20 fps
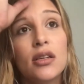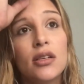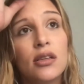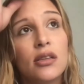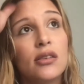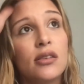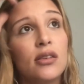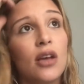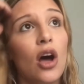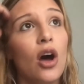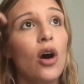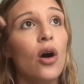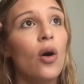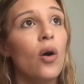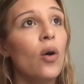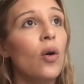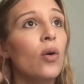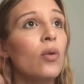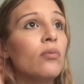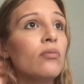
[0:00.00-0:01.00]

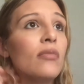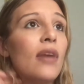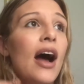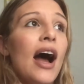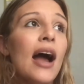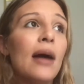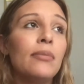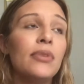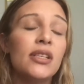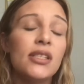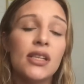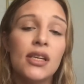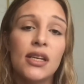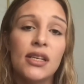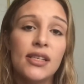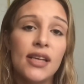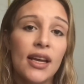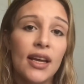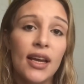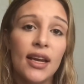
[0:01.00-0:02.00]
So I'm just going
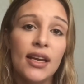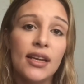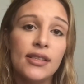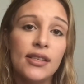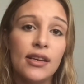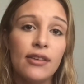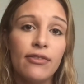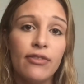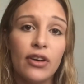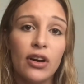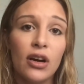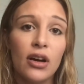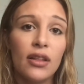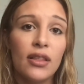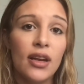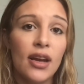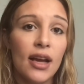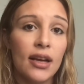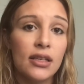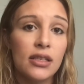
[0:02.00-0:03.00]
to take it easy for
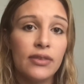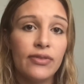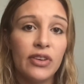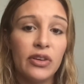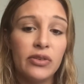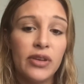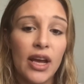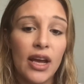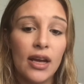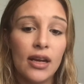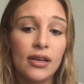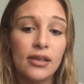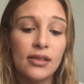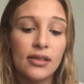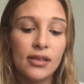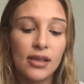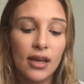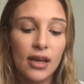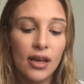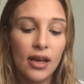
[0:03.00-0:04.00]
the next few
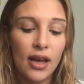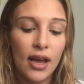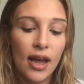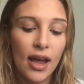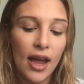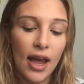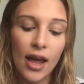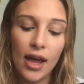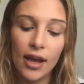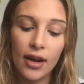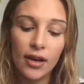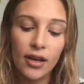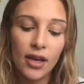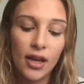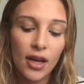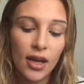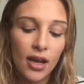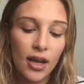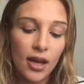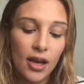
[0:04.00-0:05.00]
days, and
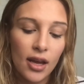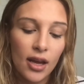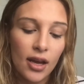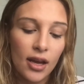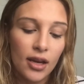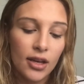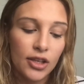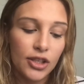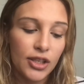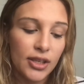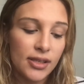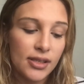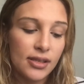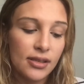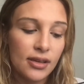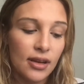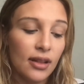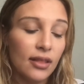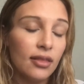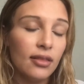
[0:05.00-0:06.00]

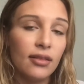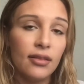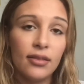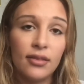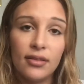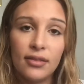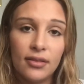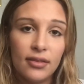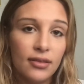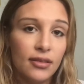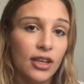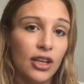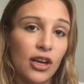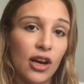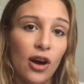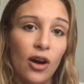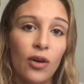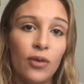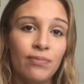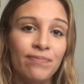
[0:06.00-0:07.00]
just, you
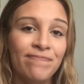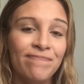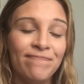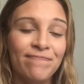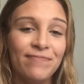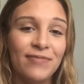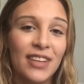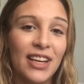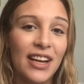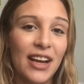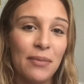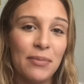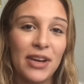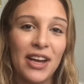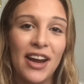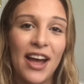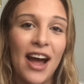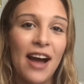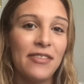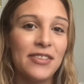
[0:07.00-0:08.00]
know, I'm
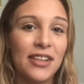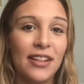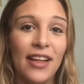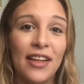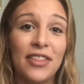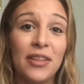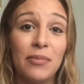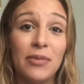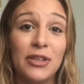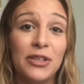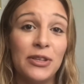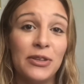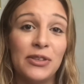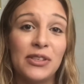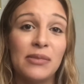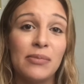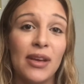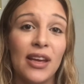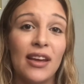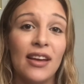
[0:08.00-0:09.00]
going to have to let them
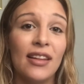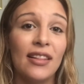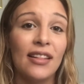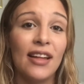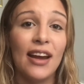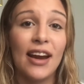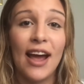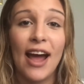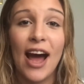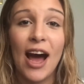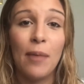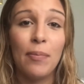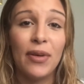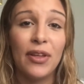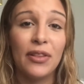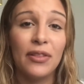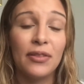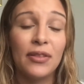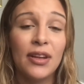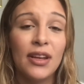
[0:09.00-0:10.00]
induce me and let it
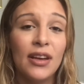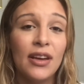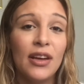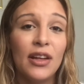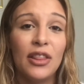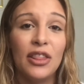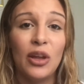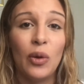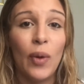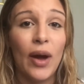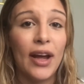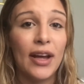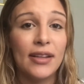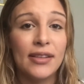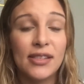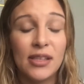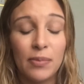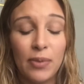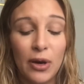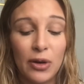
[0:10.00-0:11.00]
happen the way
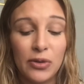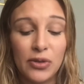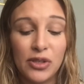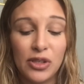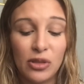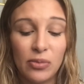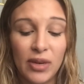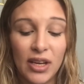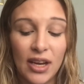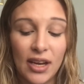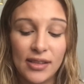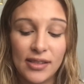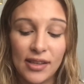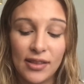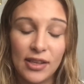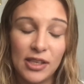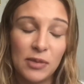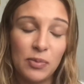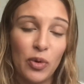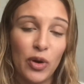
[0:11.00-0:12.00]
it's supposed to, because at
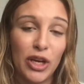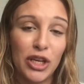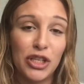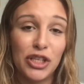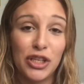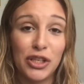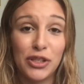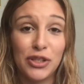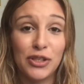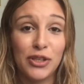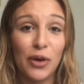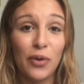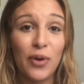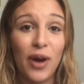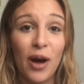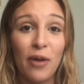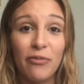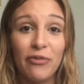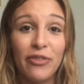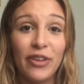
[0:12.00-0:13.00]
this point she is so
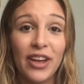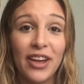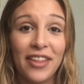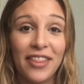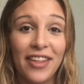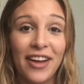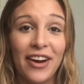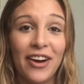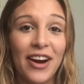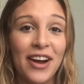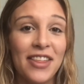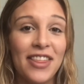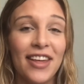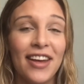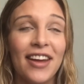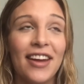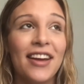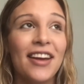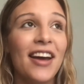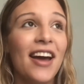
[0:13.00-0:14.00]
comfy in there, I
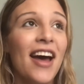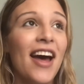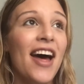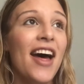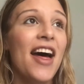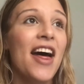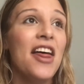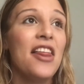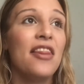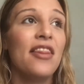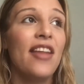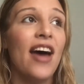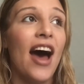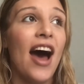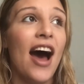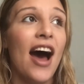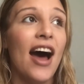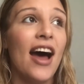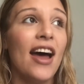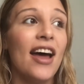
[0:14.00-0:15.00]
think,
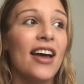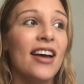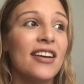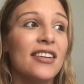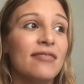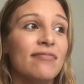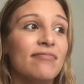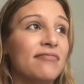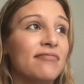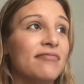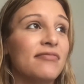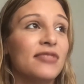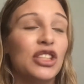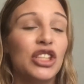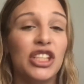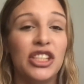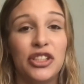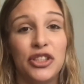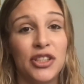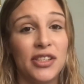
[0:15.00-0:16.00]
that
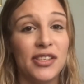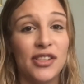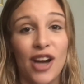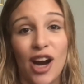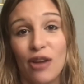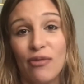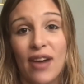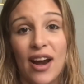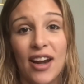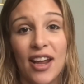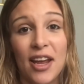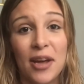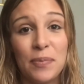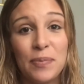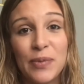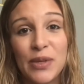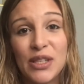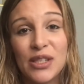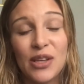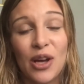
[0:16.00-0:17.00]
she's just not ready.
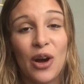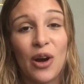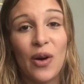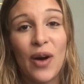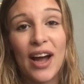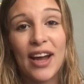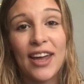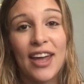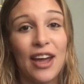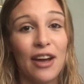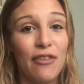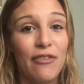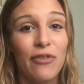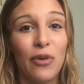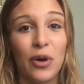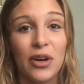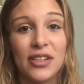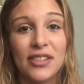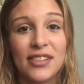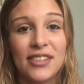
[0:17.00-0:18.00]
So I can't
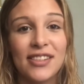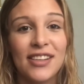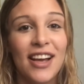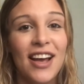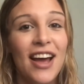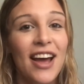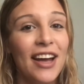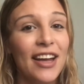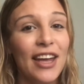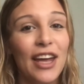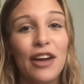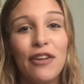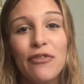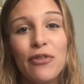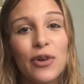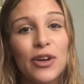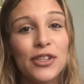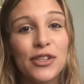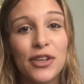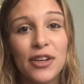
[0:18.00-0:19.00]
force
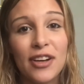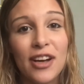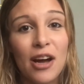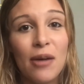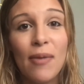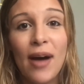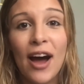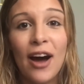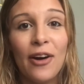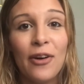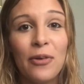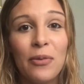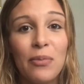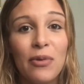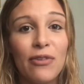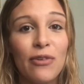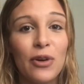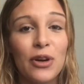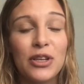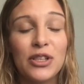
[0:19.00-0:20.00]
her to come out
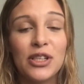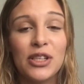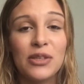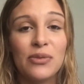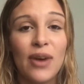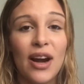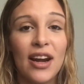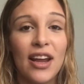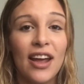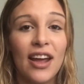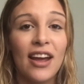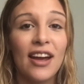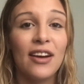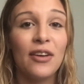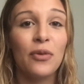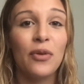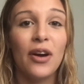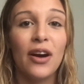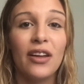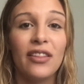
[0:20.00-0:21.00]
before she's ready
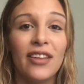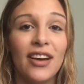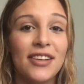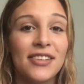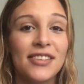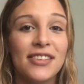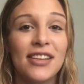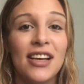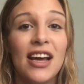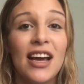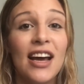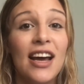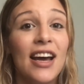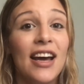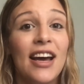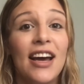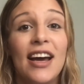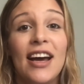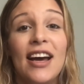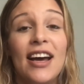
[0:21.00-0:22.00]
unless
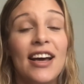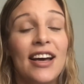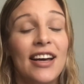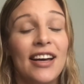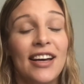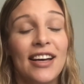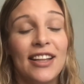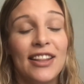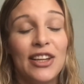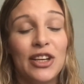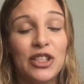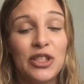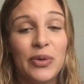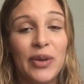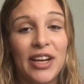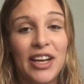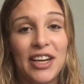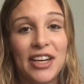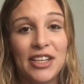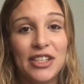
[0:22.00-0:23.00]
they're
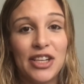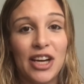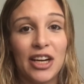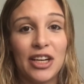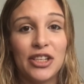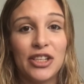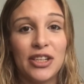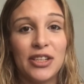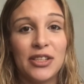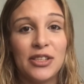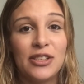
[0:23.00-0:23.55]
doing an induction.